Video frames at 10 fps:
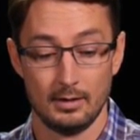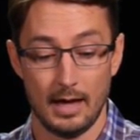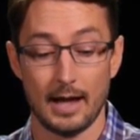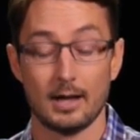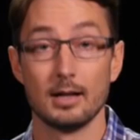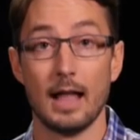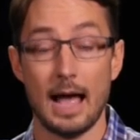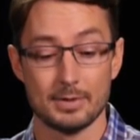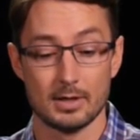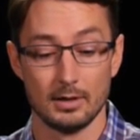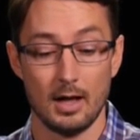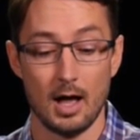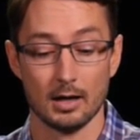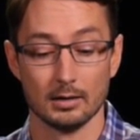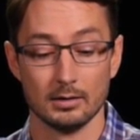had a collapsed
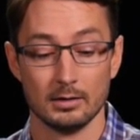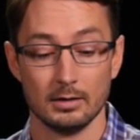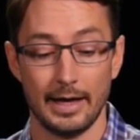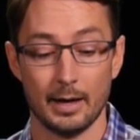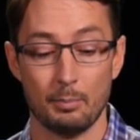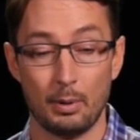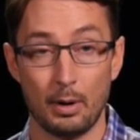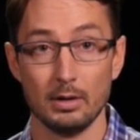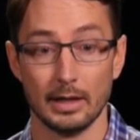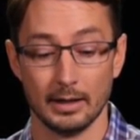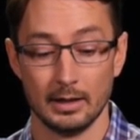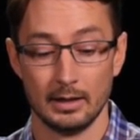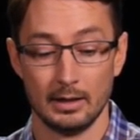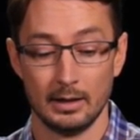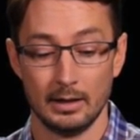lung and a bullet
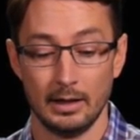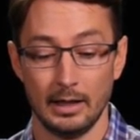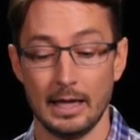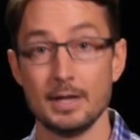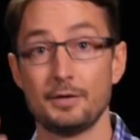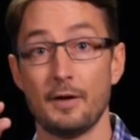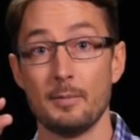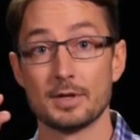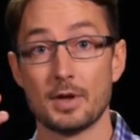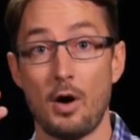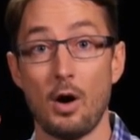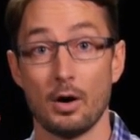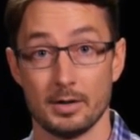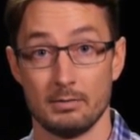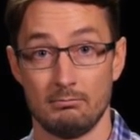an inch from his
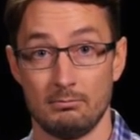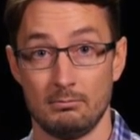heart.